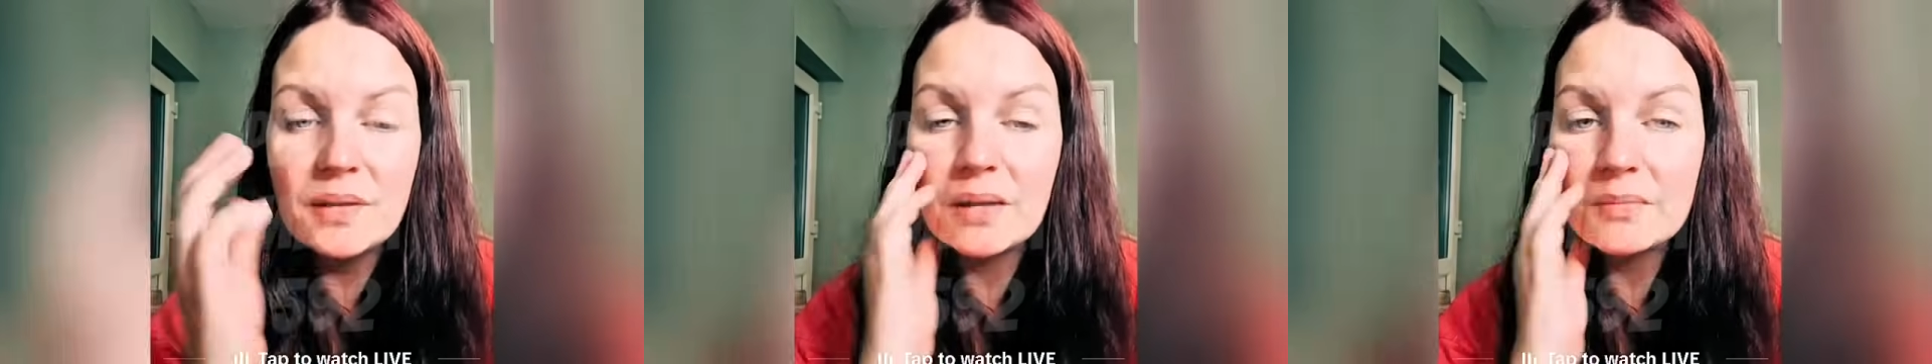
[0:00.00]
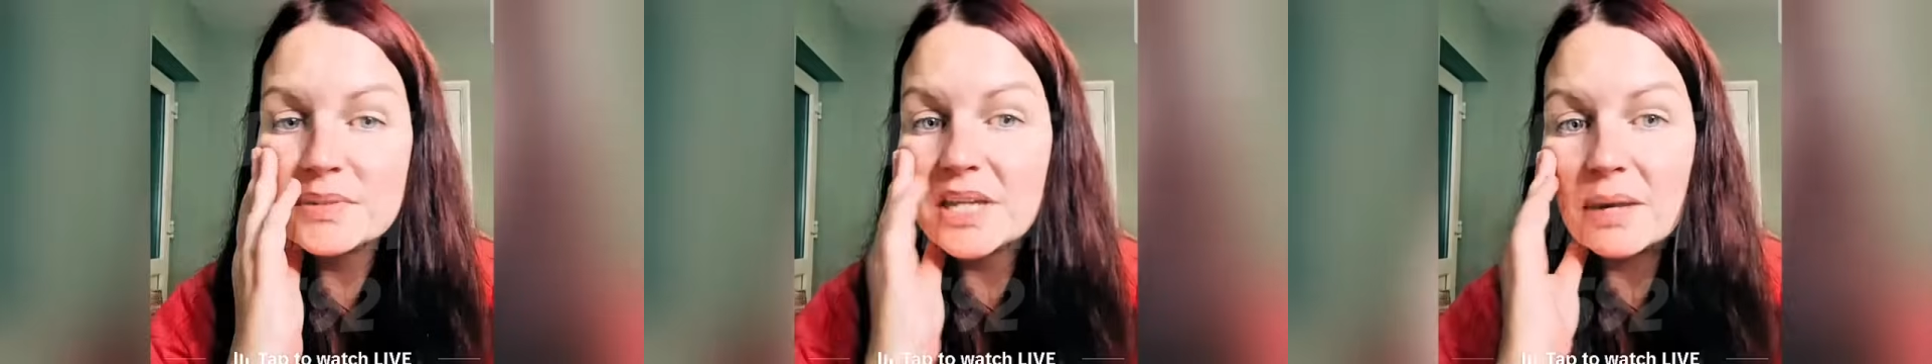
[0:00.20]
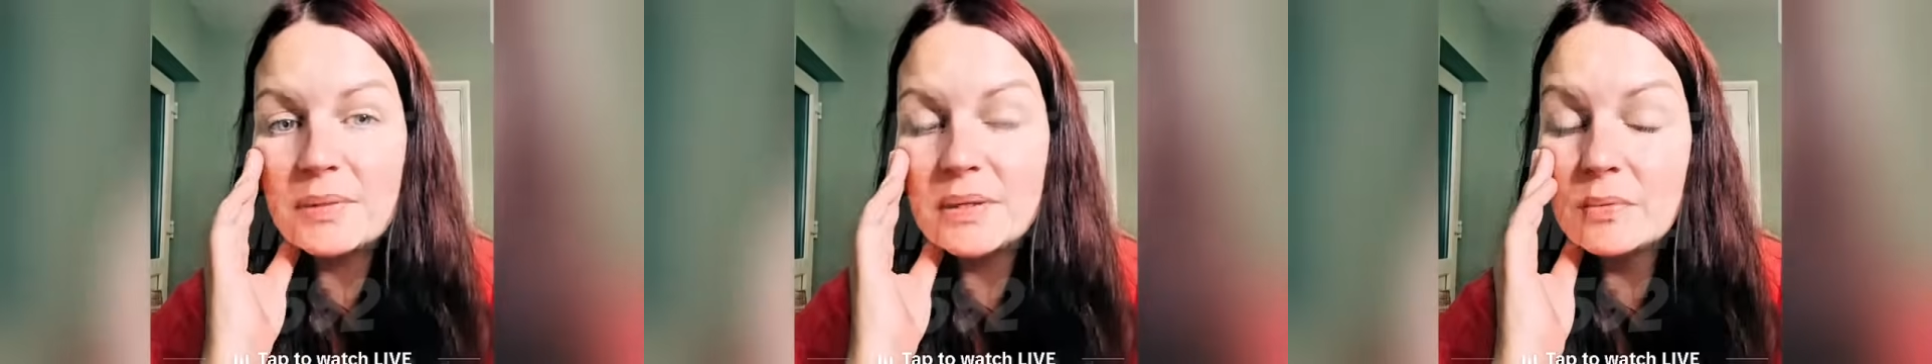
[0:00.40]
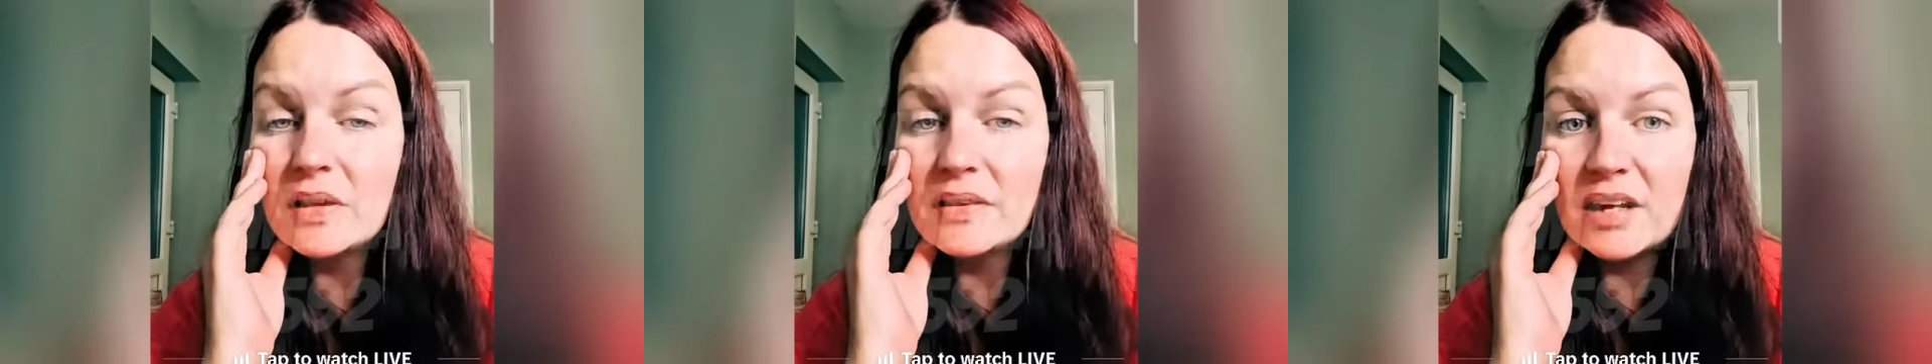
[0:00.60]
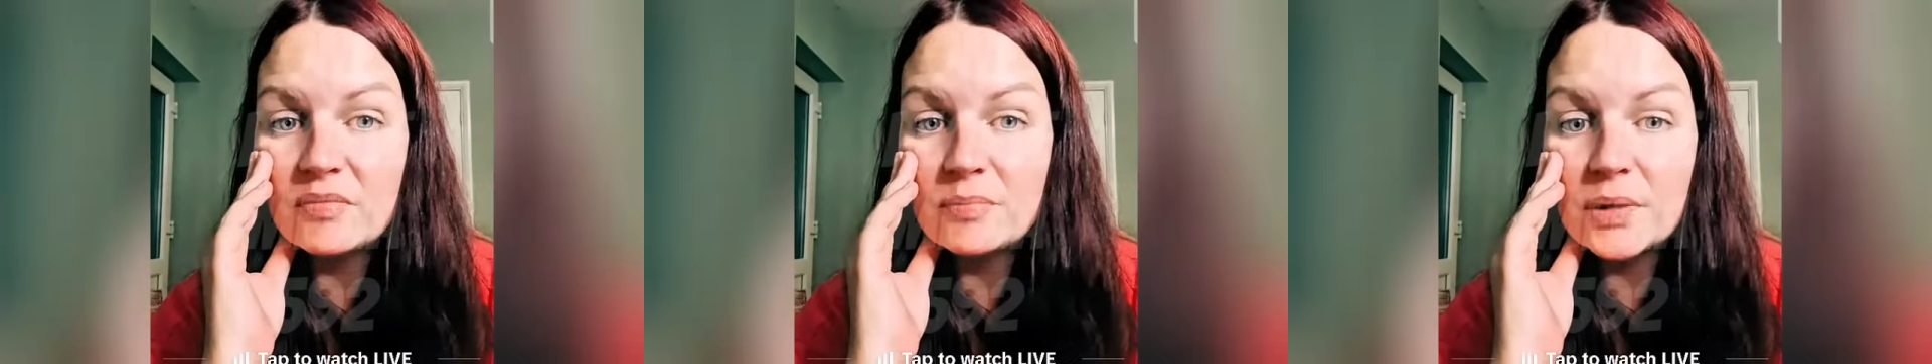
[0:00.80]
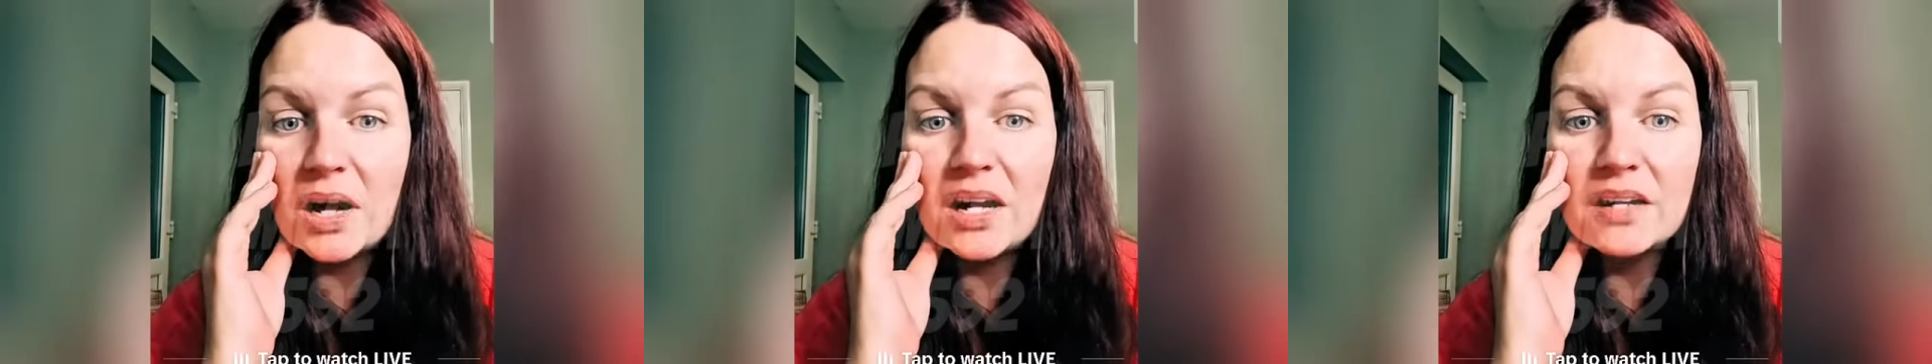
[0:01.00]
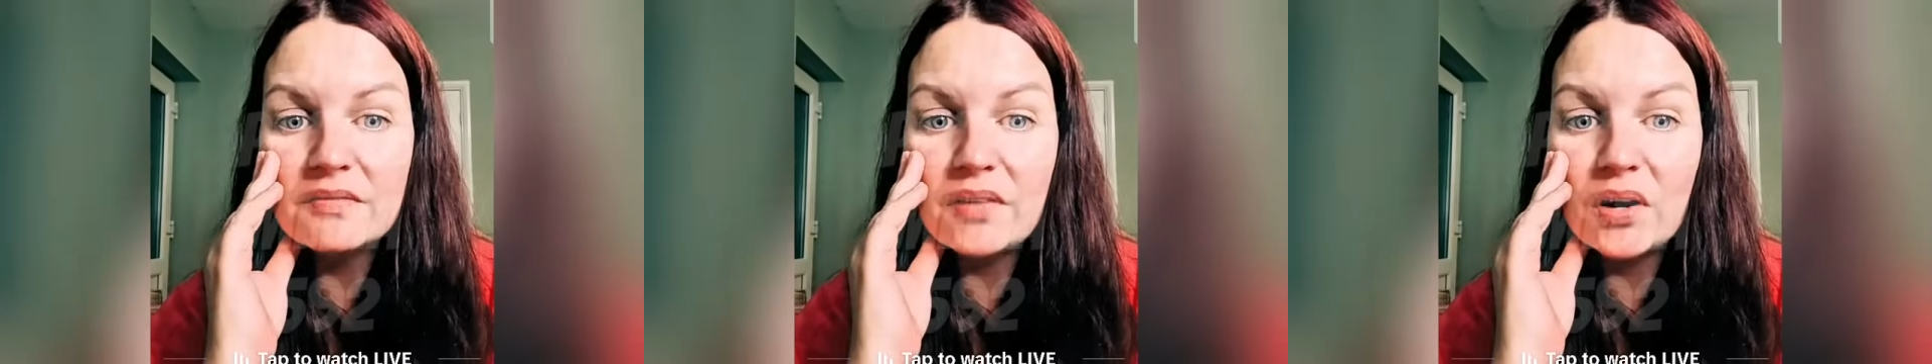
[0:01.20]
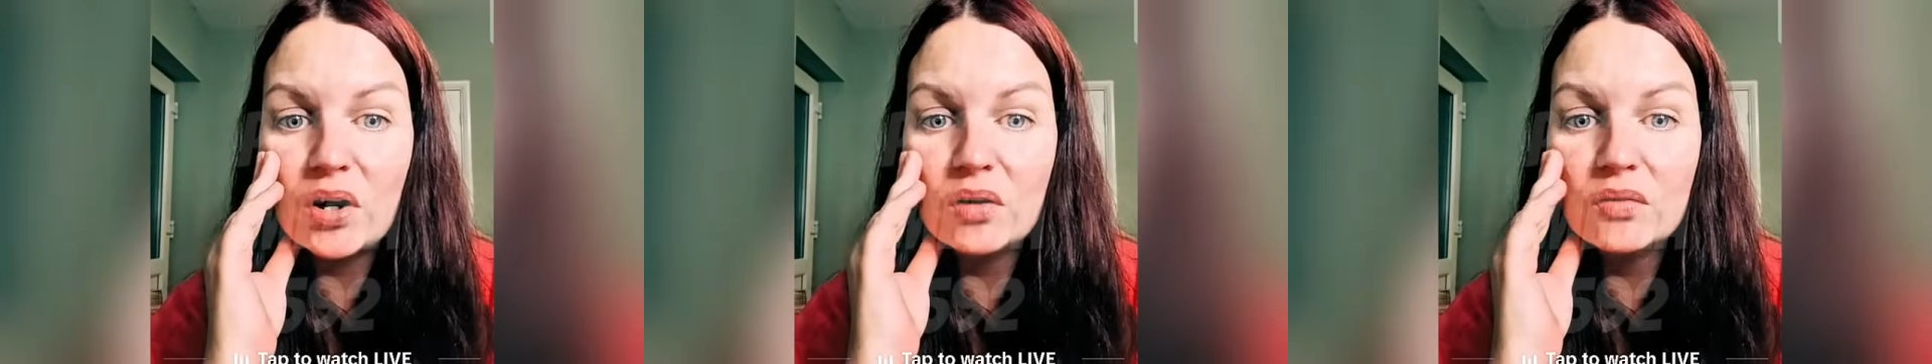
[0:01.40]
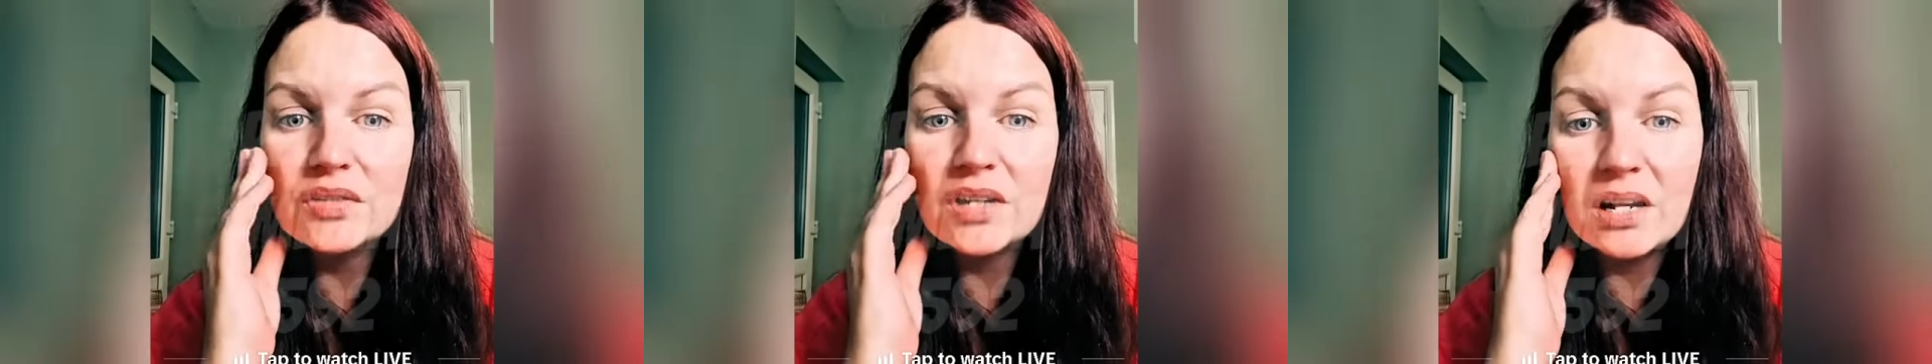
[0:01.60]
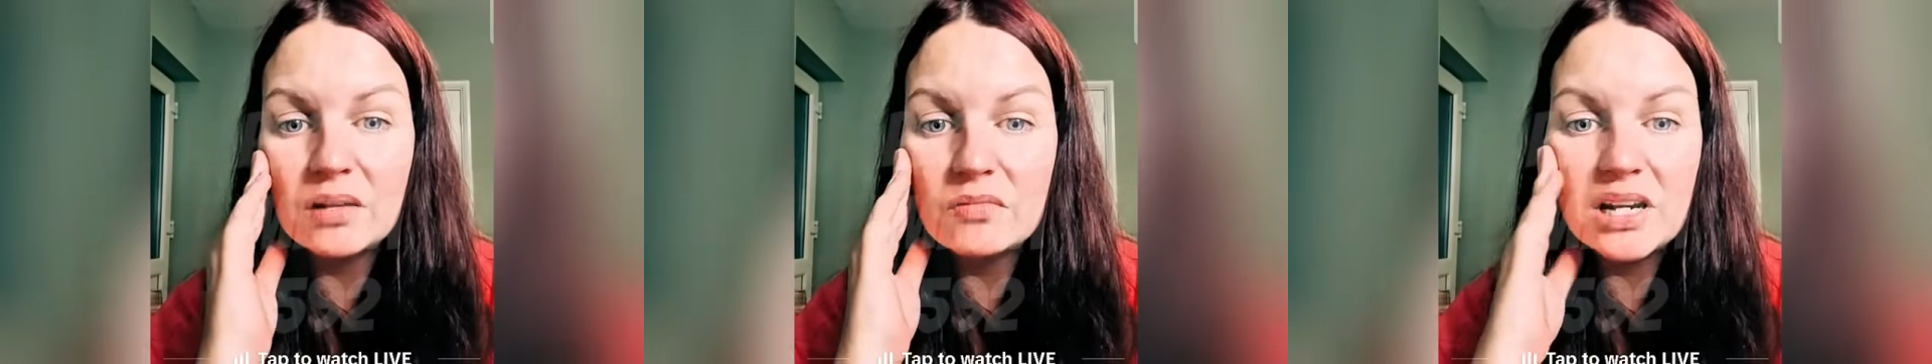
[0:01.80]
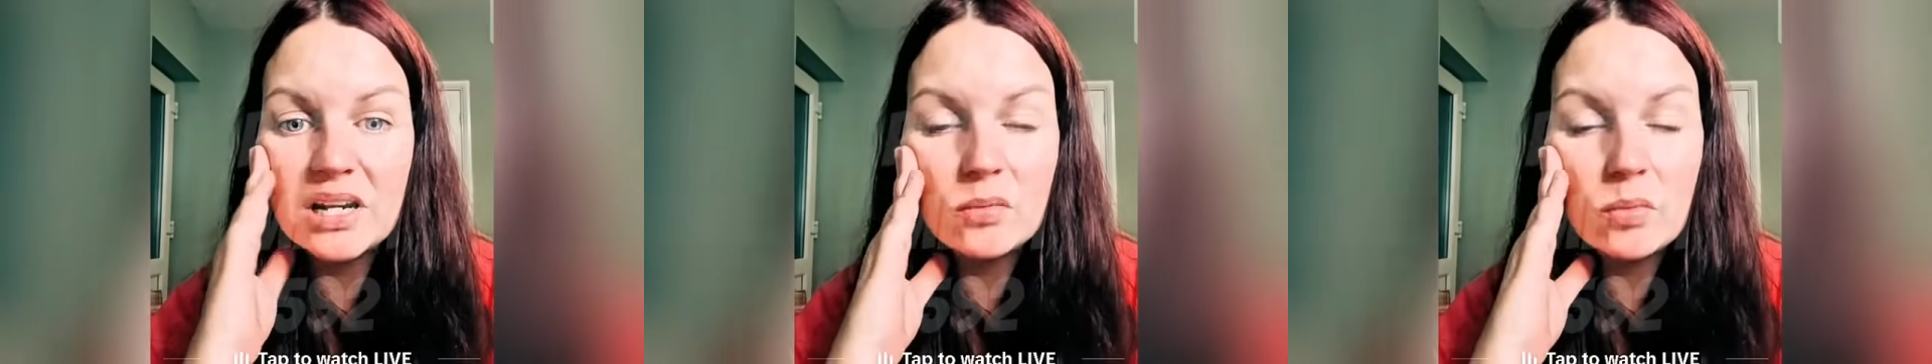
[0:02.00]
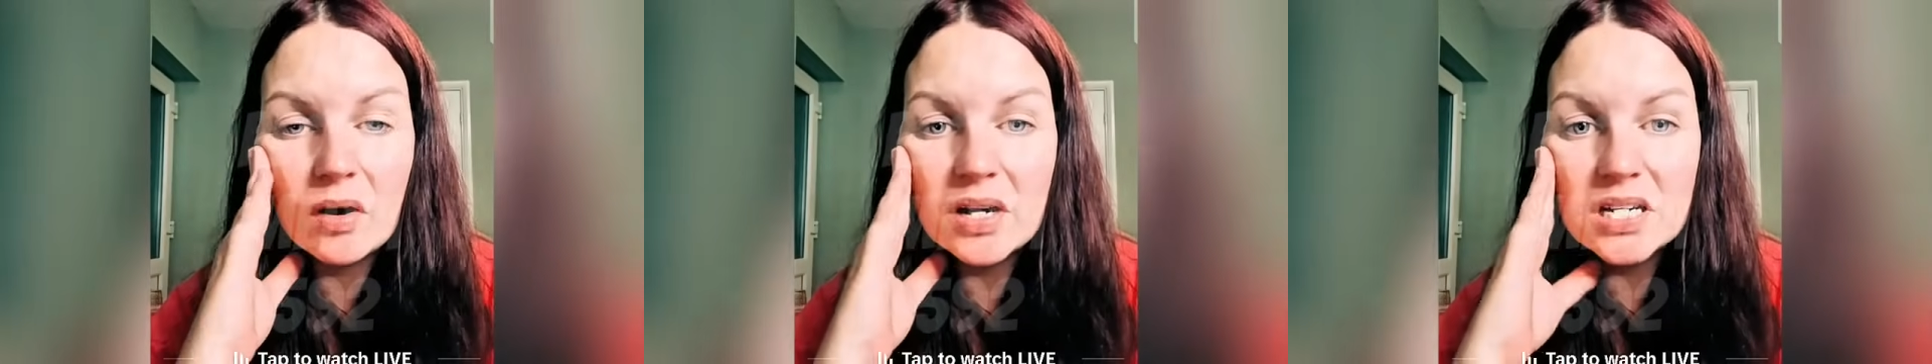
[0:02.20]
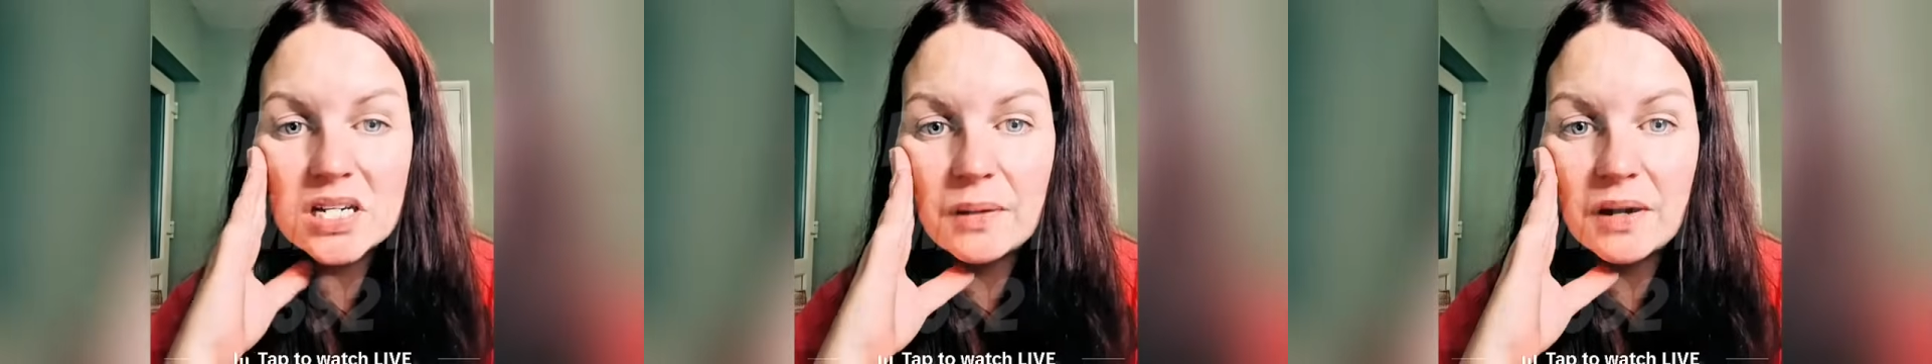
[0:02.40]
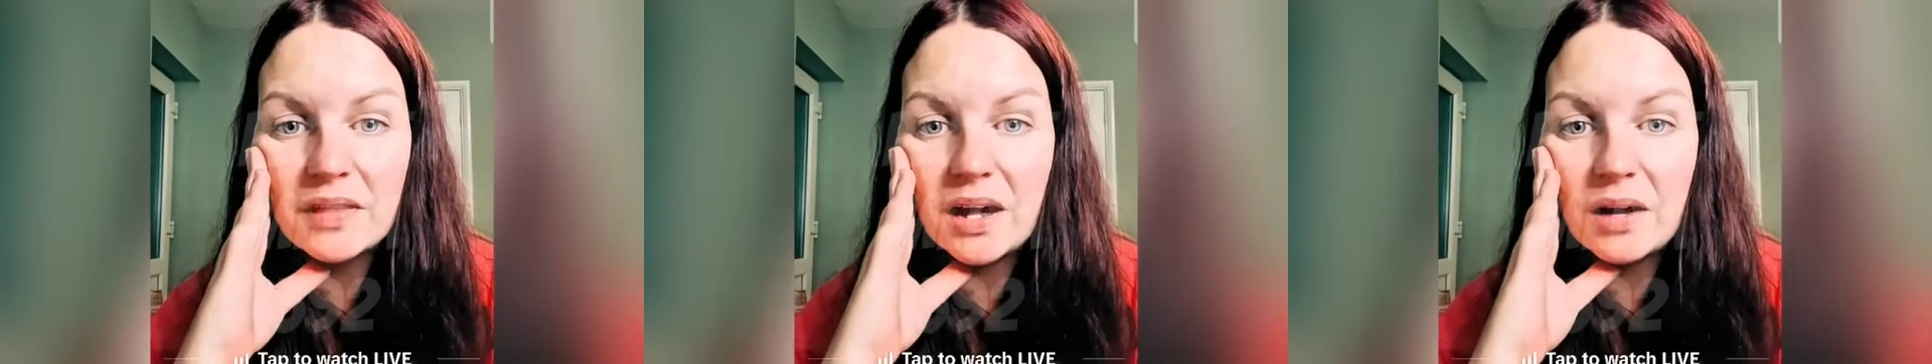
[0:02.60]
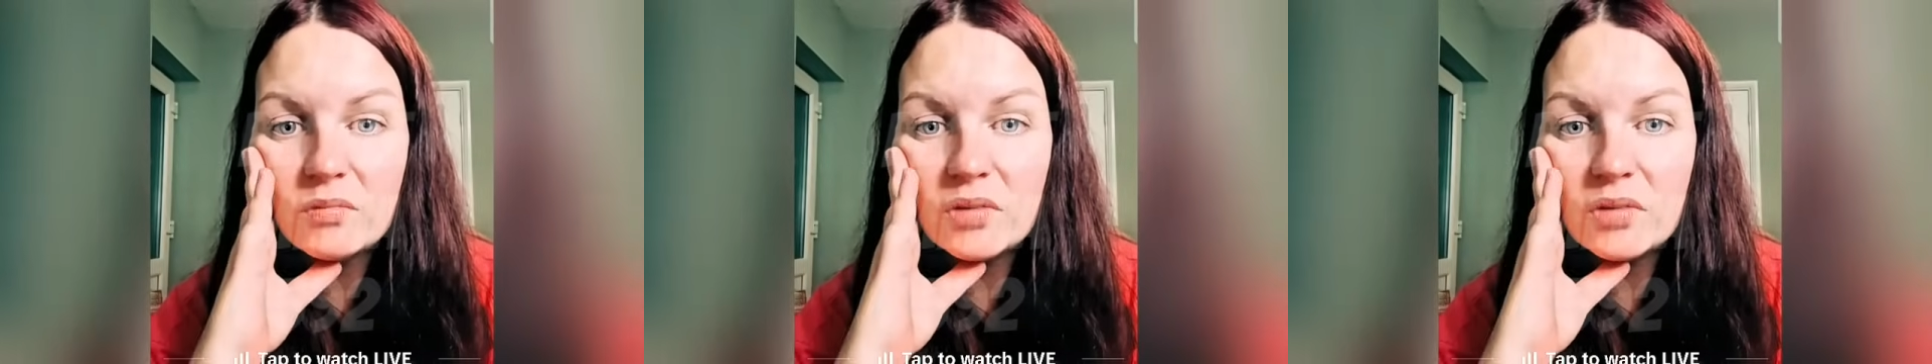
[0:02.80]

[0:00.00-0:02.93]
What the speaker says: be able to get people at the FBI involved, and I'm really worried about that.